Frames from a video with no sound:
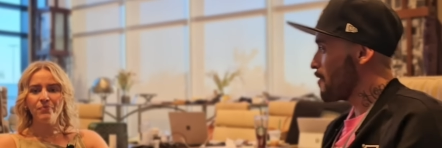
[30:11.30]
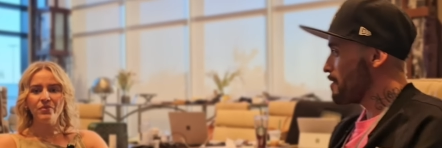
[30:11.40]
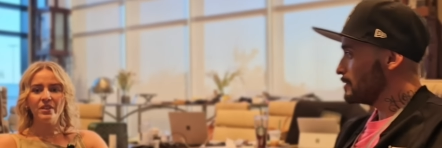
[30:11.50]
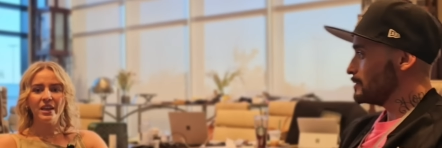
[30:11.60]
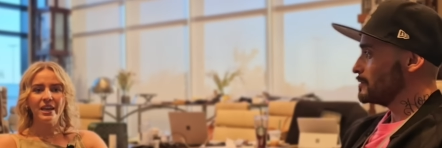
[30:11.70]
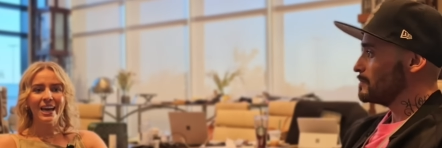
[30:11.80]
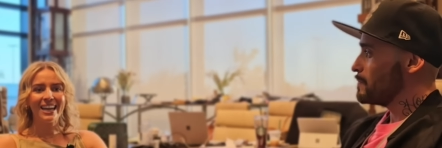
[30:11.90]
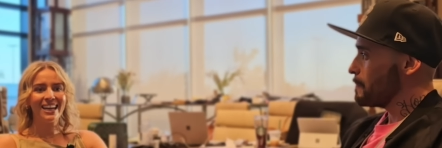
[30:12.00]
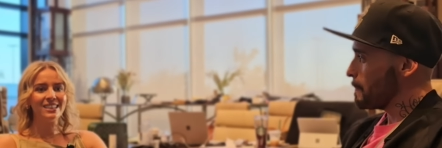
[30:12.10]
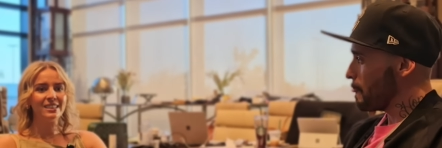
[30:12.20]
Speaker 1: Um, the
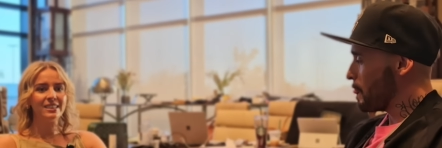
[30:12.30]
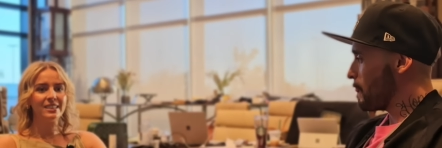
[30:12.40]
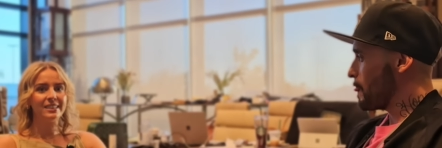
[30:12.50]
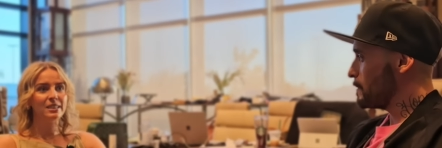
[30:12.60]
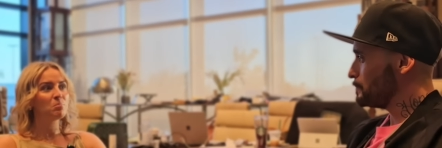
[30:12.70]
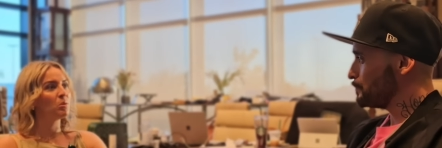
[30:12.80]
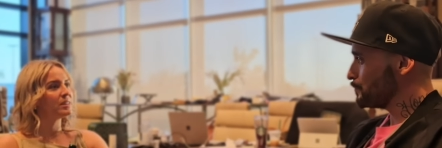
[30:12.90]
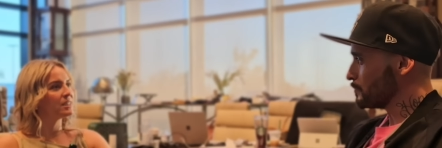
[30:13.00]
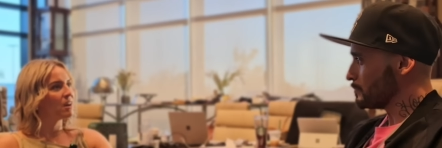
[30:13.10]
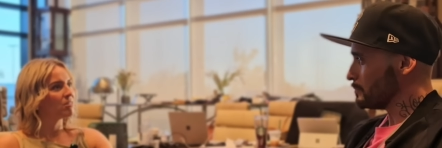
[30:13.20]
Atlantic City
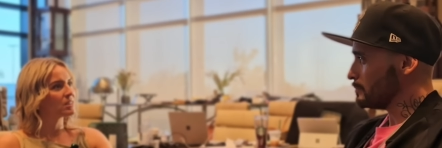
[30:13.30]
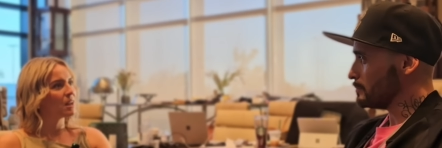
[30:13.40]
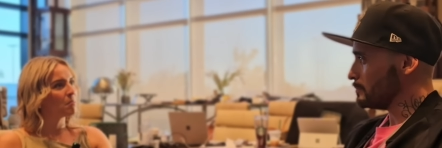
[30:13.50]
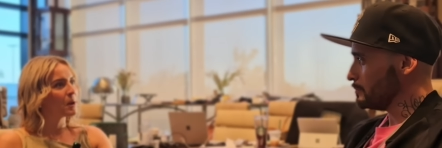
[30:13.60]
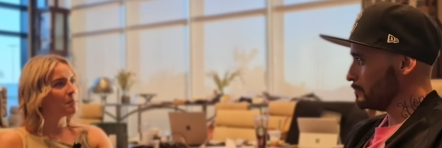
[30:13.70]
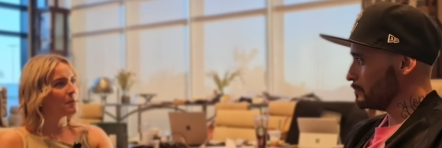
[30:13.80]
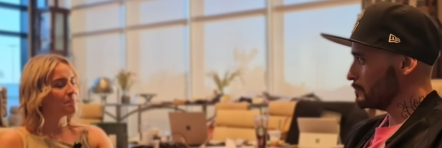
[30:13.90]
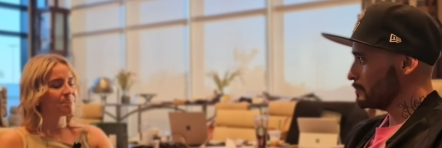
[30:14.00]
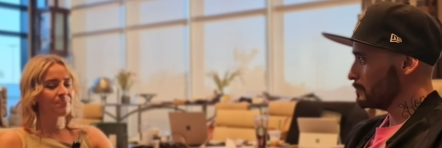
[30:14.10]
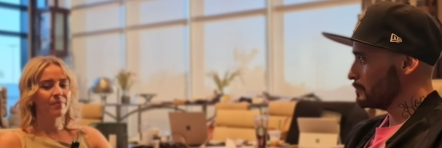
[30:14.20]
Boys and Girls Club come
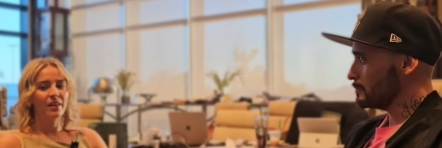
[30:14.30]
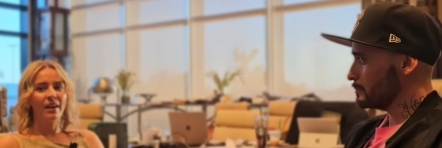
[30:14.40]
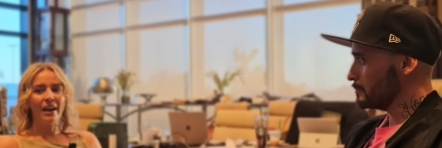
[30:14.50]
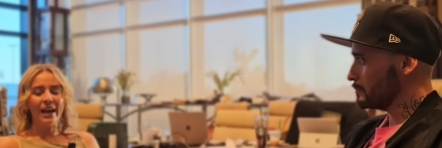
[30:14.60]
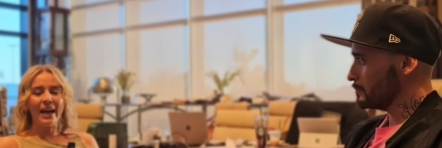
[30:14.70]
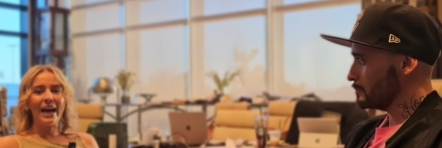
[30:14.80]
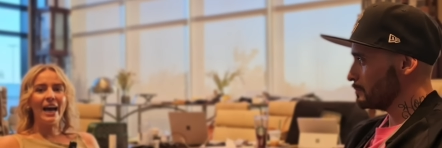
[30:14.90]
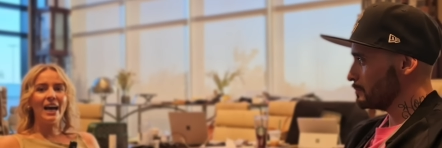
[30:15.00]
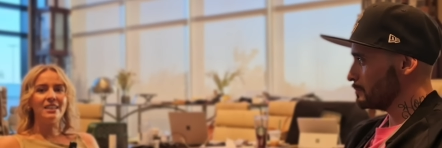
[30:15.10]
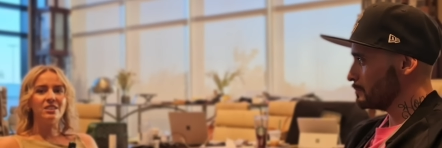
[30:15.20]
in.
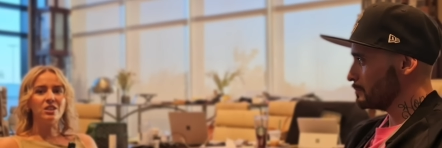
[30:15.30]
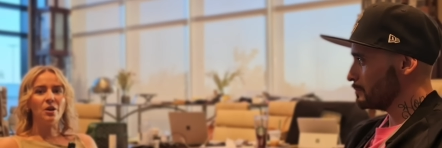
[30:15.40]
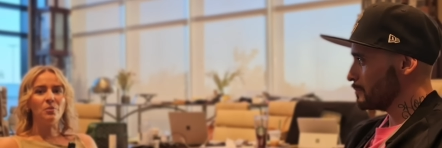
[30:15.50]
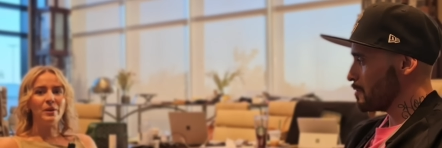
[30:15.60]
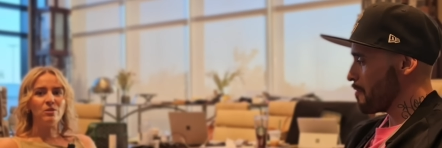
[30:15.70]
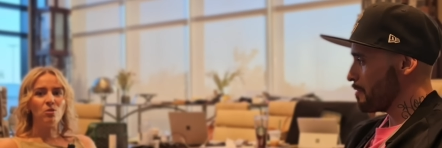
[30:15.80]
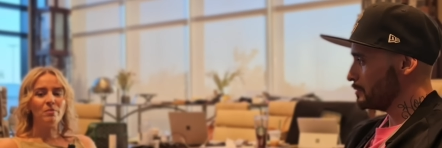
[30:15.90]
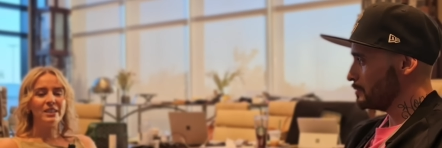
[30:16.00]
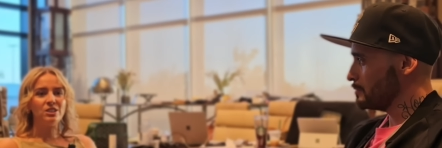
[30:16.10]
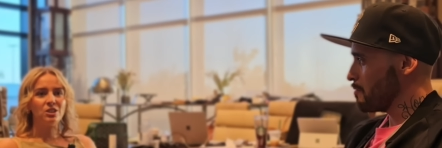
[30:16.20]
And so we
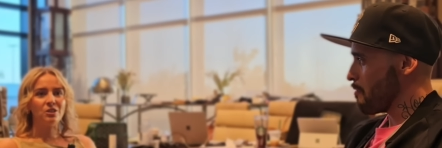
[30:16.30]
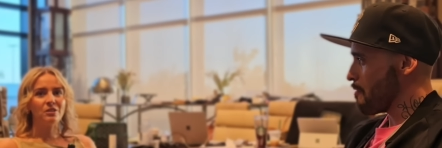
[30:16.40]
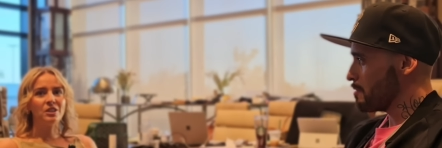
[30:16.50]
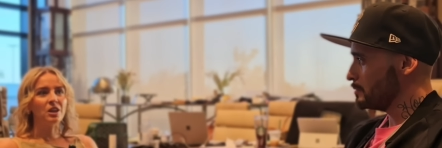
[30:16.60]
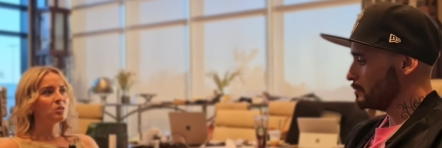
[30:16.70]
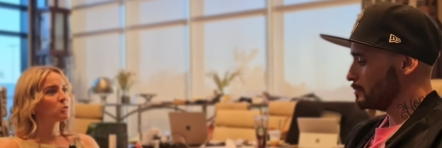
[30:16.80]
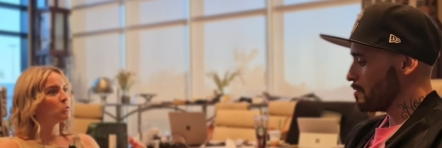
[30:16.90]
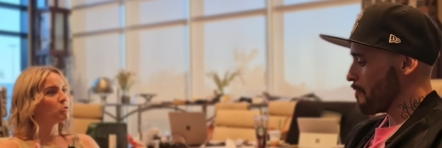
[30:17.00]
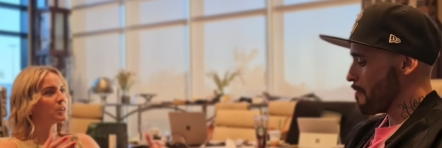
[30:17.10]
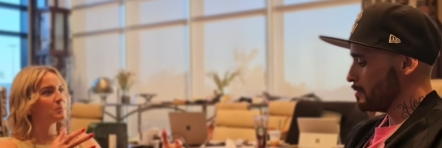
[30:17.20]
normally do, you know,
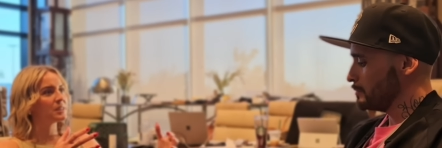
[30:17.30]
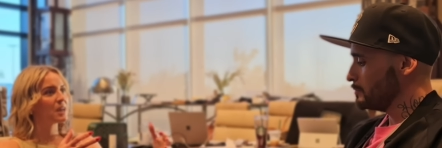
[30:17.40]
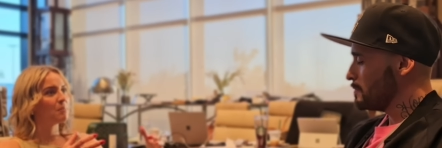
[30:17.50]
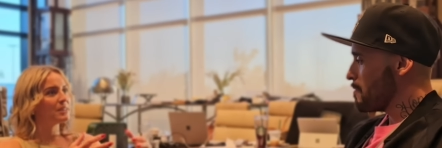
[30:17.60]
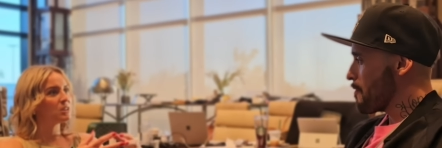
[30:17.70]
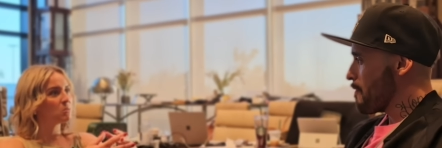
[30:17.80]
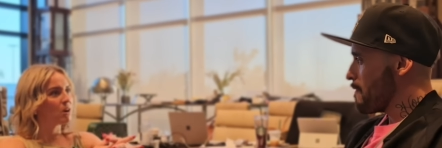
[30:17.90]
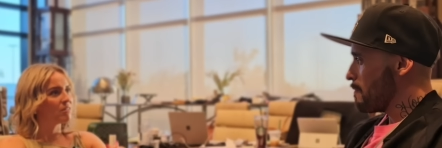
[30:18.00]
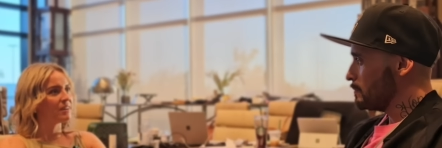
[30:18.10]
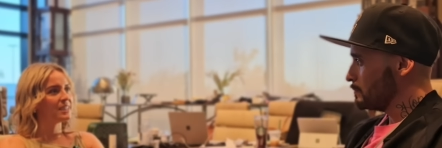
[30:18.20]
school groups that come into
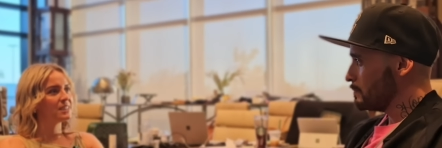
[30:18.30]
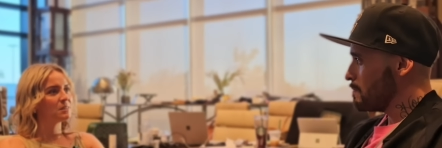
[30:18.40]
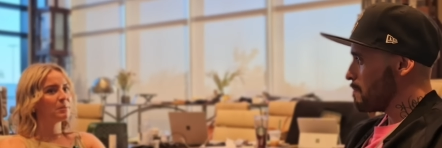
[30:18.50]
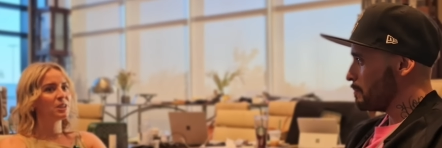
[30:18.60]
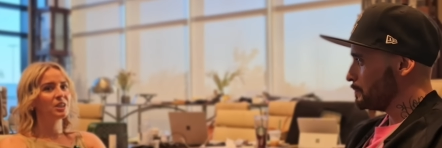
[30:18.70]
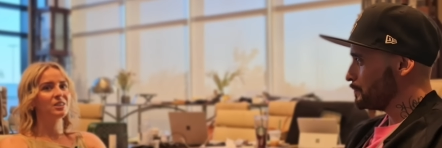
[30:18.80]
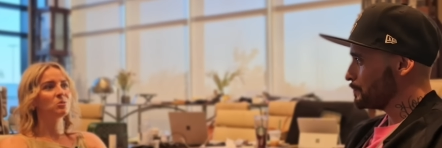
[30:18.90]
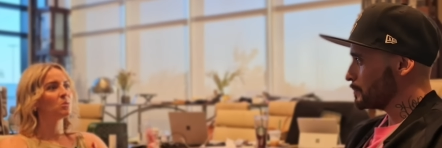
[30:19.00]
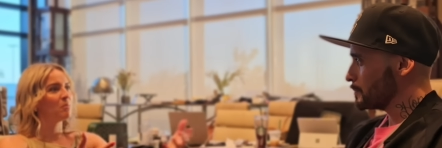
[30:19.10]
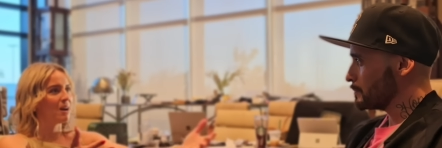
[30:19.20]
our events because
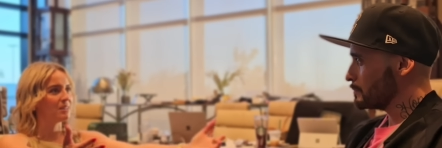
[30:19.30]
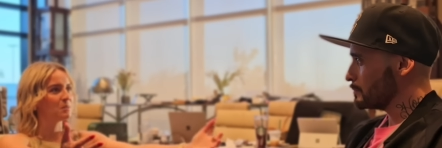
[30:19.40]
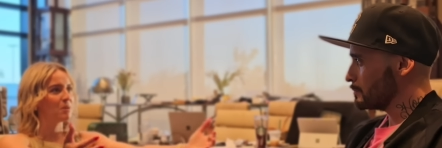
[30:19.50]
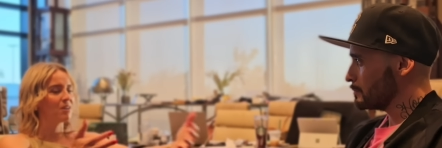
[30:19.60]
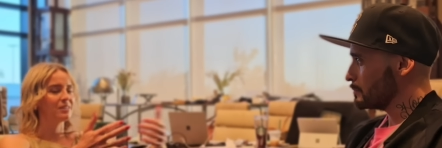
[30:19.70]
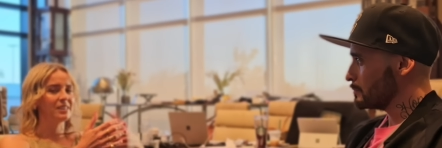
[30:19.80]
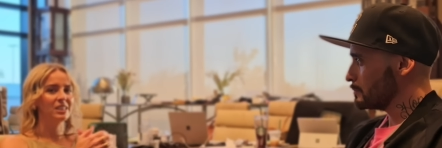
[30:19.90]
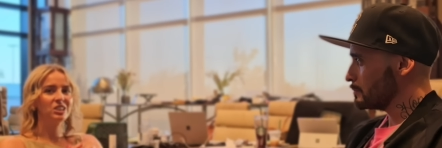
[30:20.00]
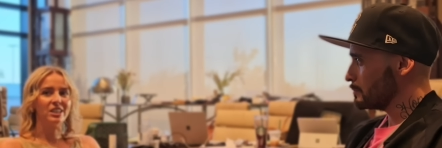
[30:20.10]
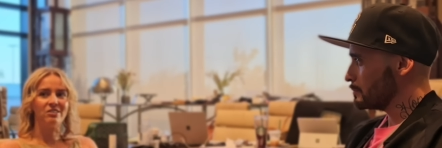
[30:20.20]
it's all about inspiring the
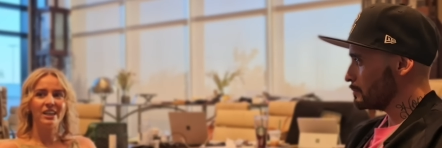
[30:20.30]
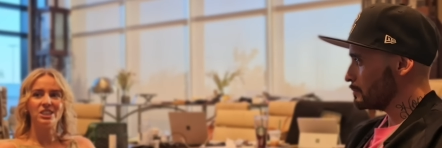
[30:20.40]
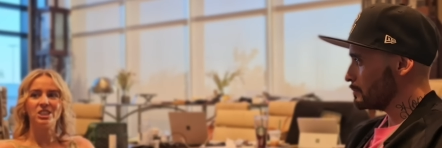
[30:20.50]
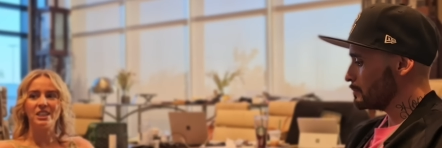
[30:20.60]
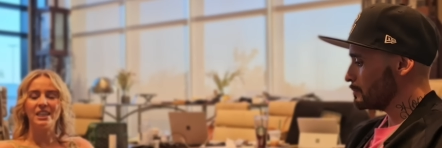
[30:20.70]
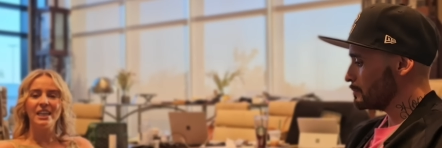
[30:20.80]
next generation.